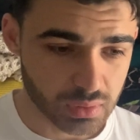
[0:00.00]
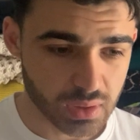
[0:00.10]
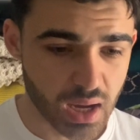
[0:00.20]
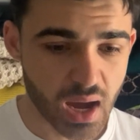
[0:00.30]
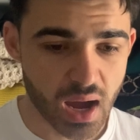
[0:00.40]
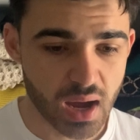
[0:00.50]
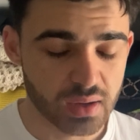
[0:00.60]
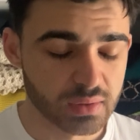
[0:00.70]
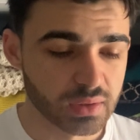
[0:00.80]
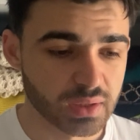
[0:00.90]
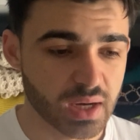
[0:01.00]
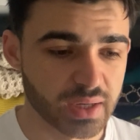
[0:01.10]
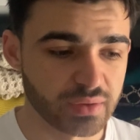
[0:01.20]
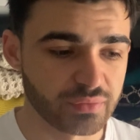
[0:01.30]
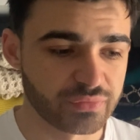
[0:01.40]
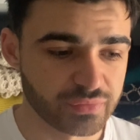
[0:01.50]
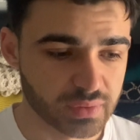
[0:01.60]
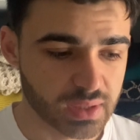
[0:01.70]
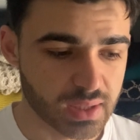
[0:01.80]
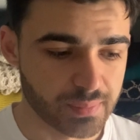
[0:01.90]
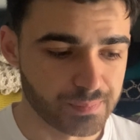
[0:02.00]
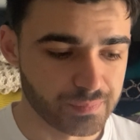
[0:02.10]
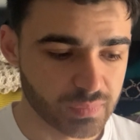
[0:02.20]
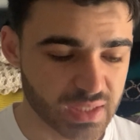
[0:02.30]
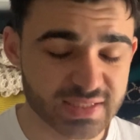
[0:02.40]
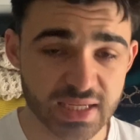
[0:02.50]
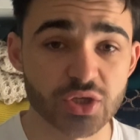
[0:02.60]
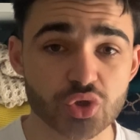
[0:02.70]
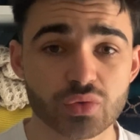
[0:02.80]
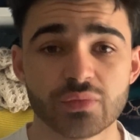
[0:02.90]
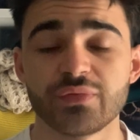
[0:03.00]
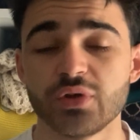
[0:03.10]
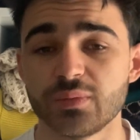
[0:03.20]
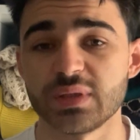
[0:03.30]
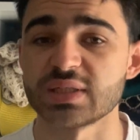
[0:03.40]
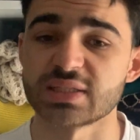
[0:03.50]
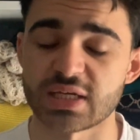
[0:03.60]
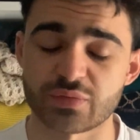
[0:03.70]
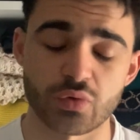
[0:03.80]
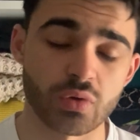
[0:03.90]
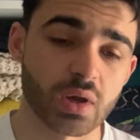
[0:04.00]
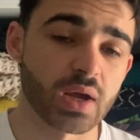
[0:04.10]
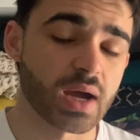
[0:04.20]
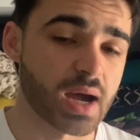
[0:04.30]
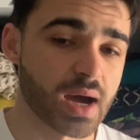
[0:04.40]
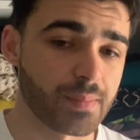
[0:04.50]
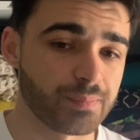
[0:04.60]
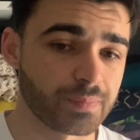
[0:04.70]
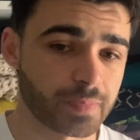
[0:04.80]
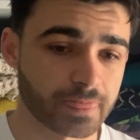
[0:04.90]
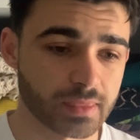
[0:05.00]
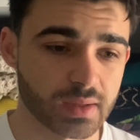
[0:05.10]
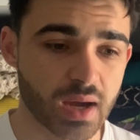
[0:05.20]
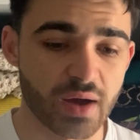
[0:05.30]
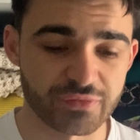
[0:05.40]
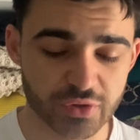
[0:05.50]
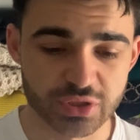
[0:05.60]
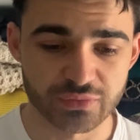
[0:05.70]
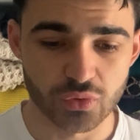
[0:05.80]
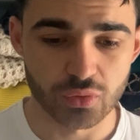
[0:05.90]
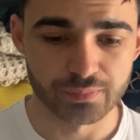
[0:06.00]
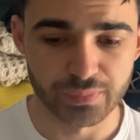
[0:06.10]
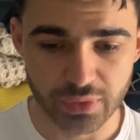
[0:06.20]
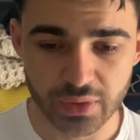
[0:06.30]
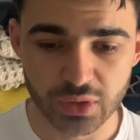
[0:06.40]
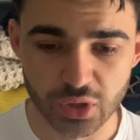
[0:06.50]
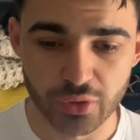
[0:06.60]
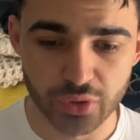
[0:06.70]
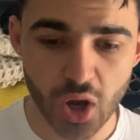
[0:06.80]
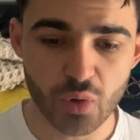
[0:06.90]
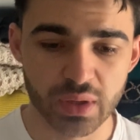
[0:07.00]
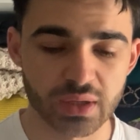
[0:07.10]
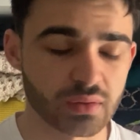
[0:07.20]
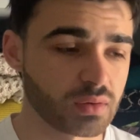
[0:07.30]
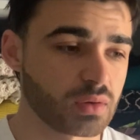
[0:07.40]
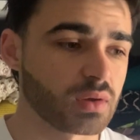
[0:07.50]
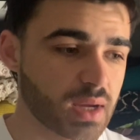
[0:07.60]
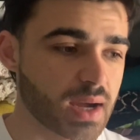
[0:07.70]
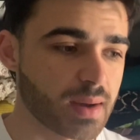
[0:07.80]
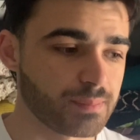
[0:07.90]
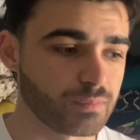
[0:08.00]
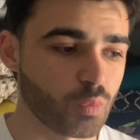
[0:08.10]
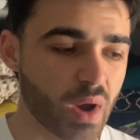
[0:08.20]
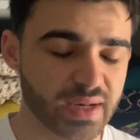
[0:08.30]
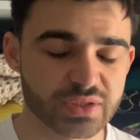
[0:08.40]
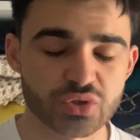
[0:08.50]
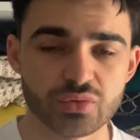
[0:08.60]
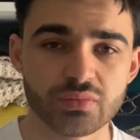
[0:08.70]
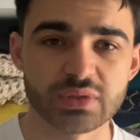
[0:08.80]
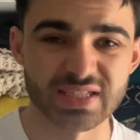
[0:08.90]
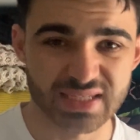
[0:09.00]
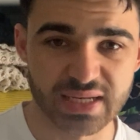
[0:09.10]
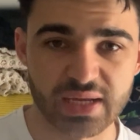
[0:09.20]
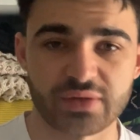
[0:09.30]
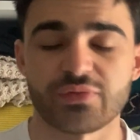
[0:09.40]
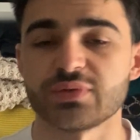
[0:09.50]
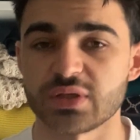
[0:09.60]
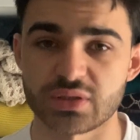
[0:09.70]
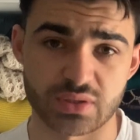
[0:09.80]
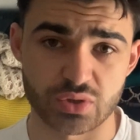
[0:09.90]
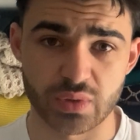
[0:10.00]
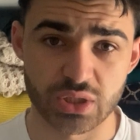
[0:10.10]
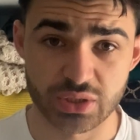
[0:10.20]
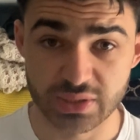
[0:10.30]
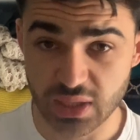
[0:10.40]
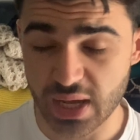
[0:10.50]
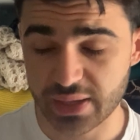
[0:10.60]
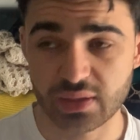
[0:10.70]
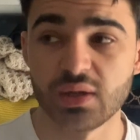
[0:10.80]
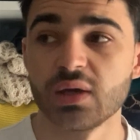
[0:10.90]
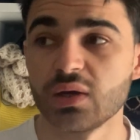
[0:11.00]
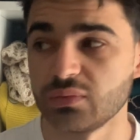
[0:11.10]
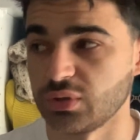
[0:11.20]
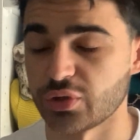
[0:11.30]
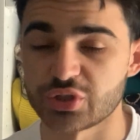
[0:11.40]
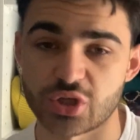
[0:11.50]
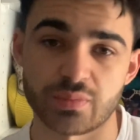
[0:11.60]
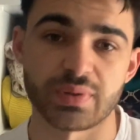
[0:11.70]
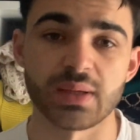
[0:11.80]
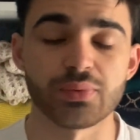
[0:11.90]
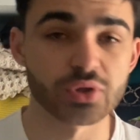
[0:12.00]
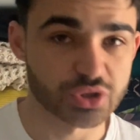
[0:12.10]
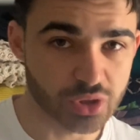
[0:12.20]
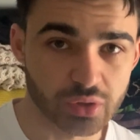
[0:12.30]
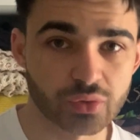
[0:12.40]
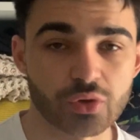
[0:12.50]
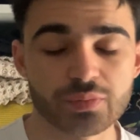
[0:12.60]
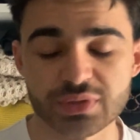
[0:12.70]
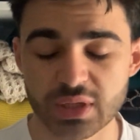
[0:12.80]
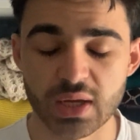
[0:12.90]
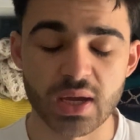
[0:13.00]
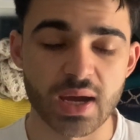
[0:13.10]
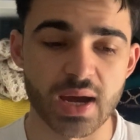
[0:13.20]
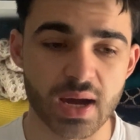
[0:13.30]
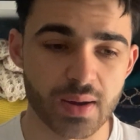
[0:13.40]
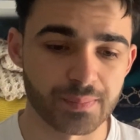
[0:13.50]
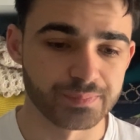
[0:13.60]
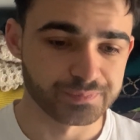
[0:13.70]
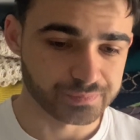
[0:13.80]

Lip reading: are kind of essential for you to be successful, um, are first of all, knowing when to disconnect from certain situations, like, certain people or certain groups. Um,